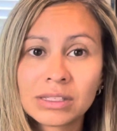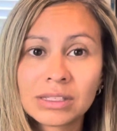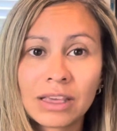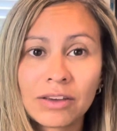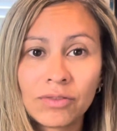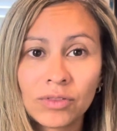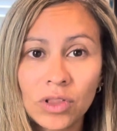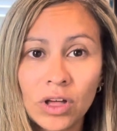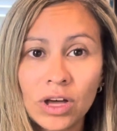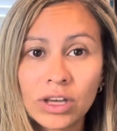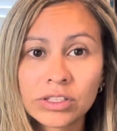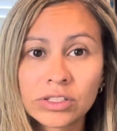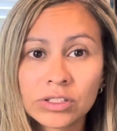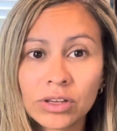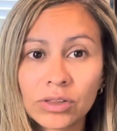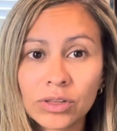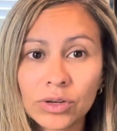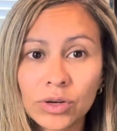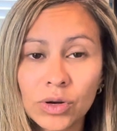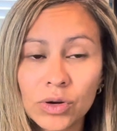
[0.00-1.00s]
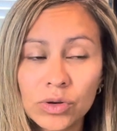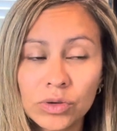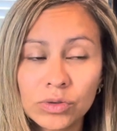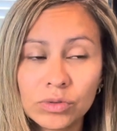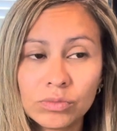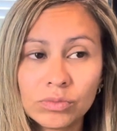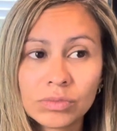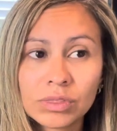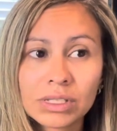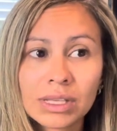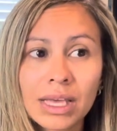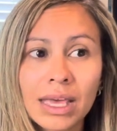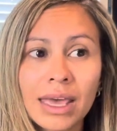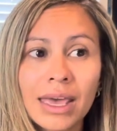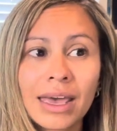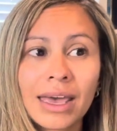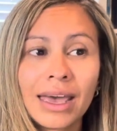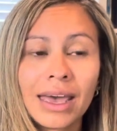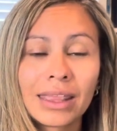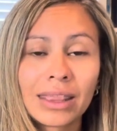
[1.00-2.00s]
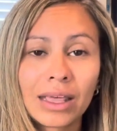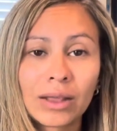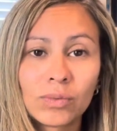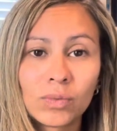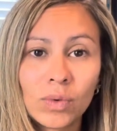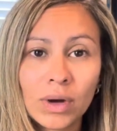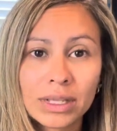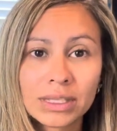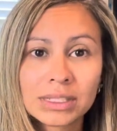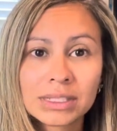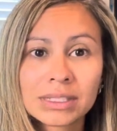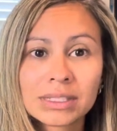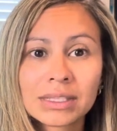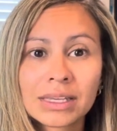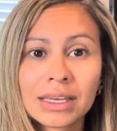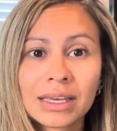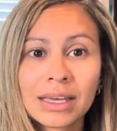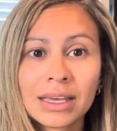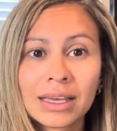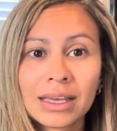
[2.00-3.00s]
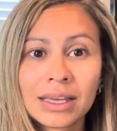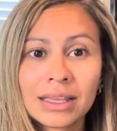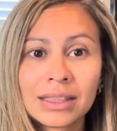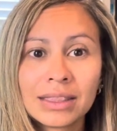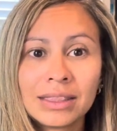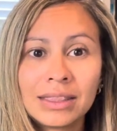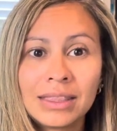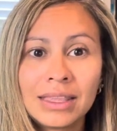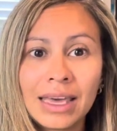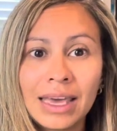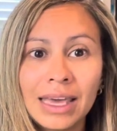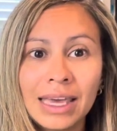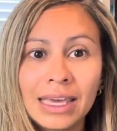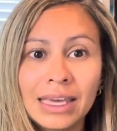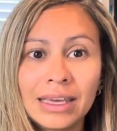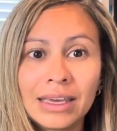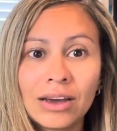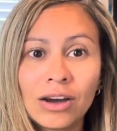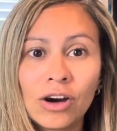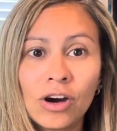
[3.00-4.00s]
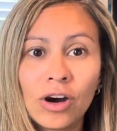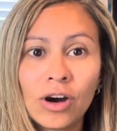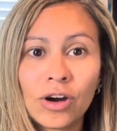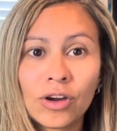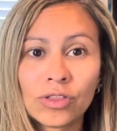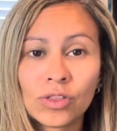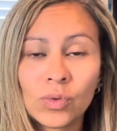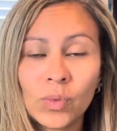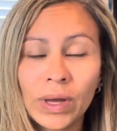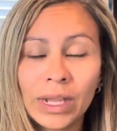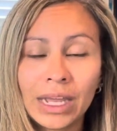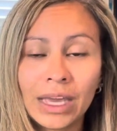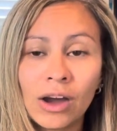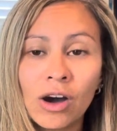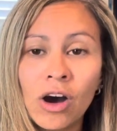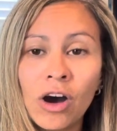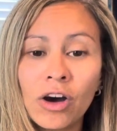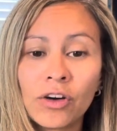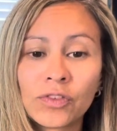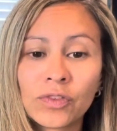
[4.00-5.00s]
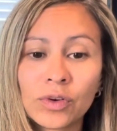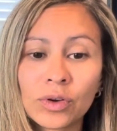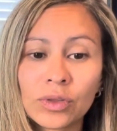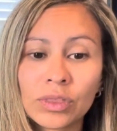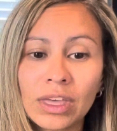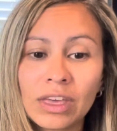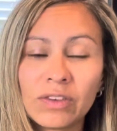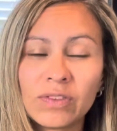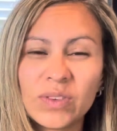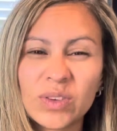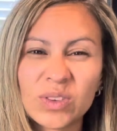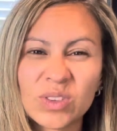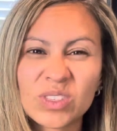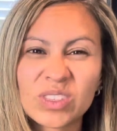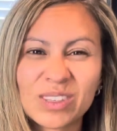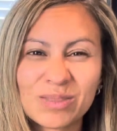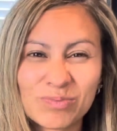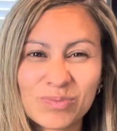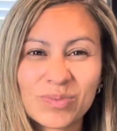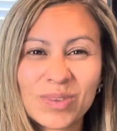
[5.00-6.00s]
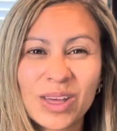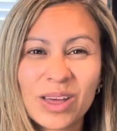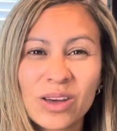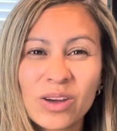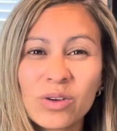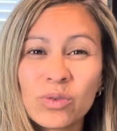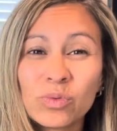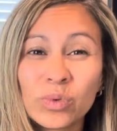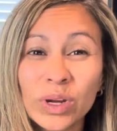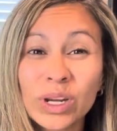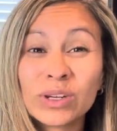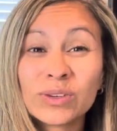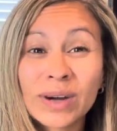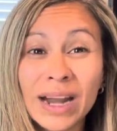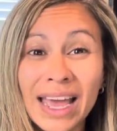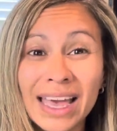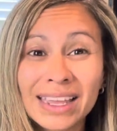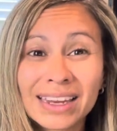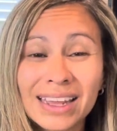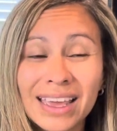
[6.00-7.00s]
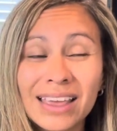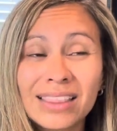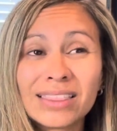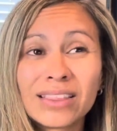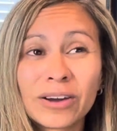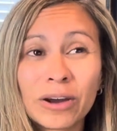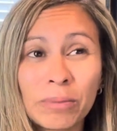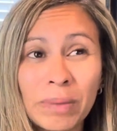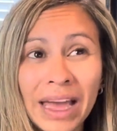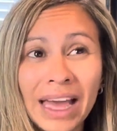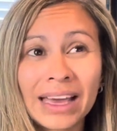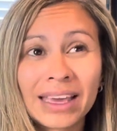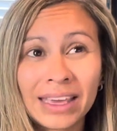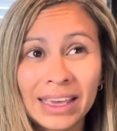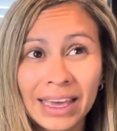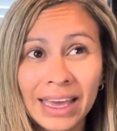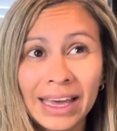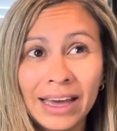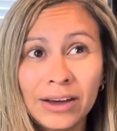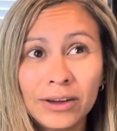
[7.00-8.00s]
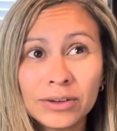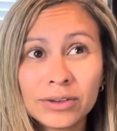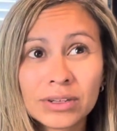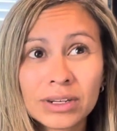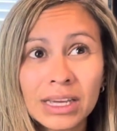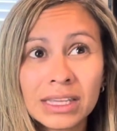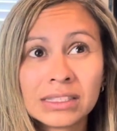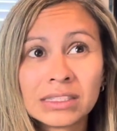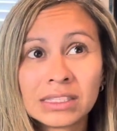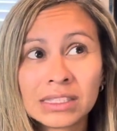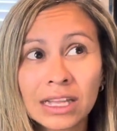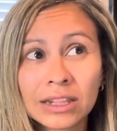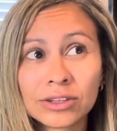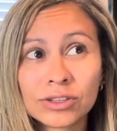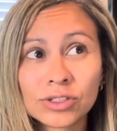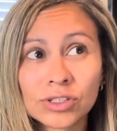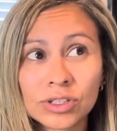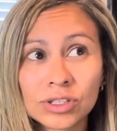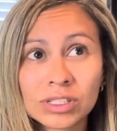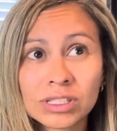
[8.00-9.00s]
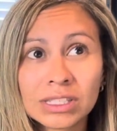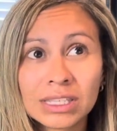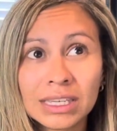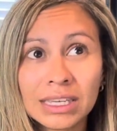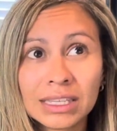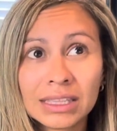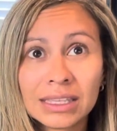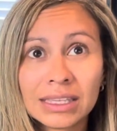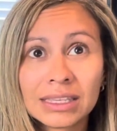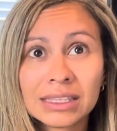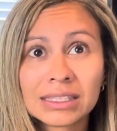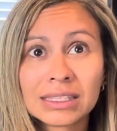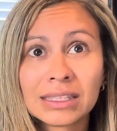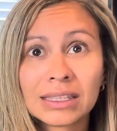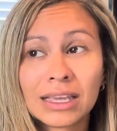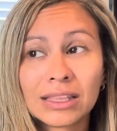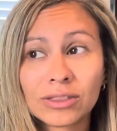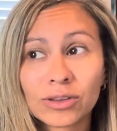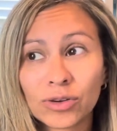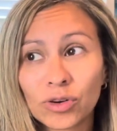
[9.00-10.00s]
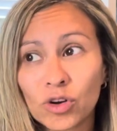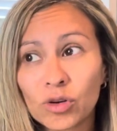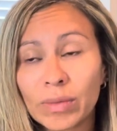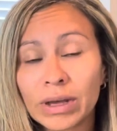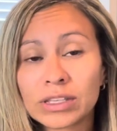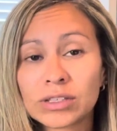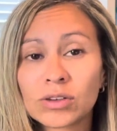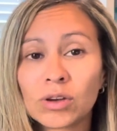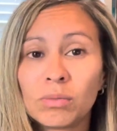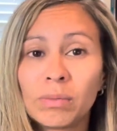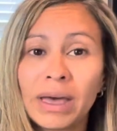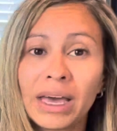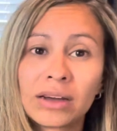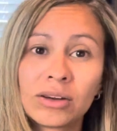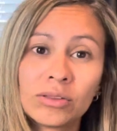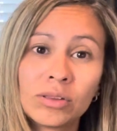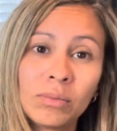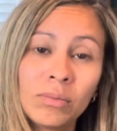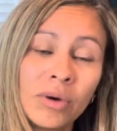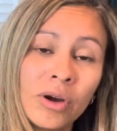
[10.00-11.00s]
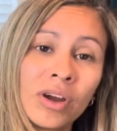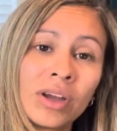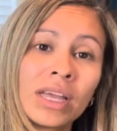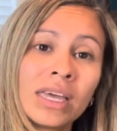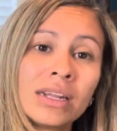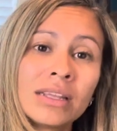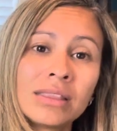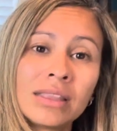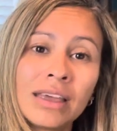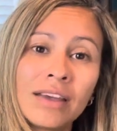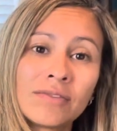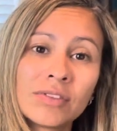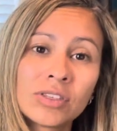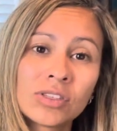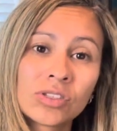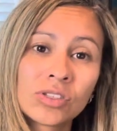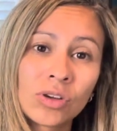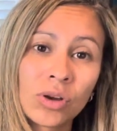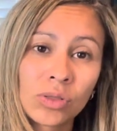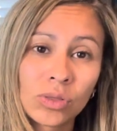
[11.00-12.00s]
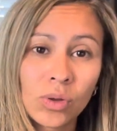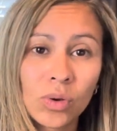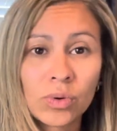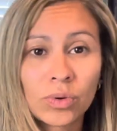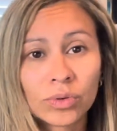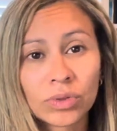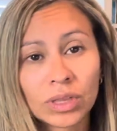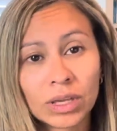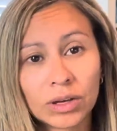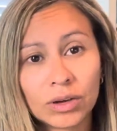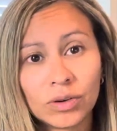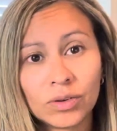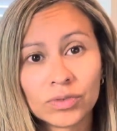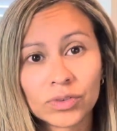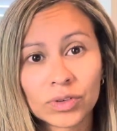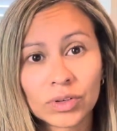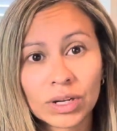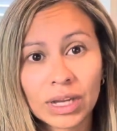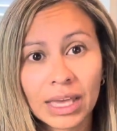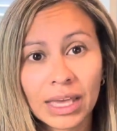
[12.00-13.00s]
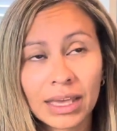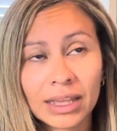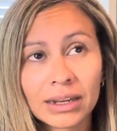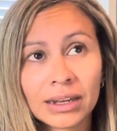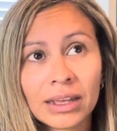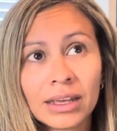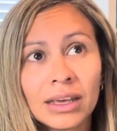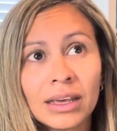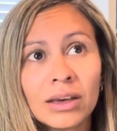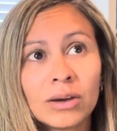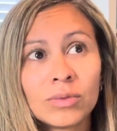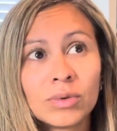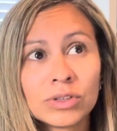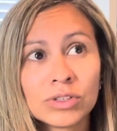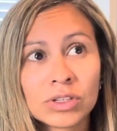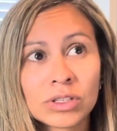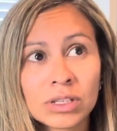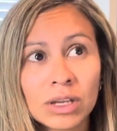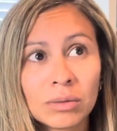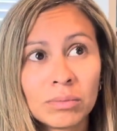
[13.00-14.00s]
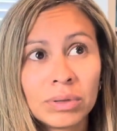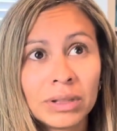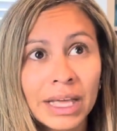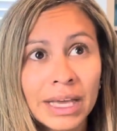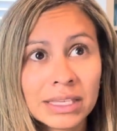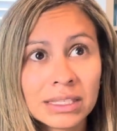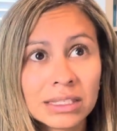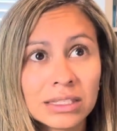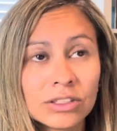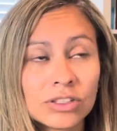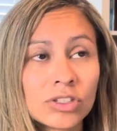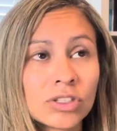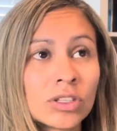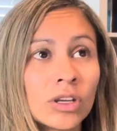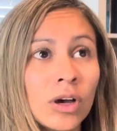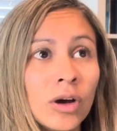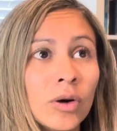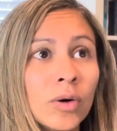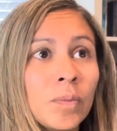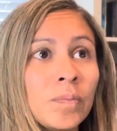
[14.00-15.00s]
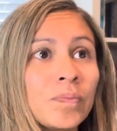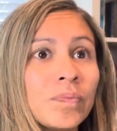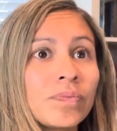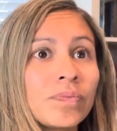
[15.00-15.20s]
they've lost other homes and then once they are the winning offer they feel some regret and they're backing out. And sellers are seeing this and then their home has to go back on the market and they have to start the whole thing over again, which is unpleasant. So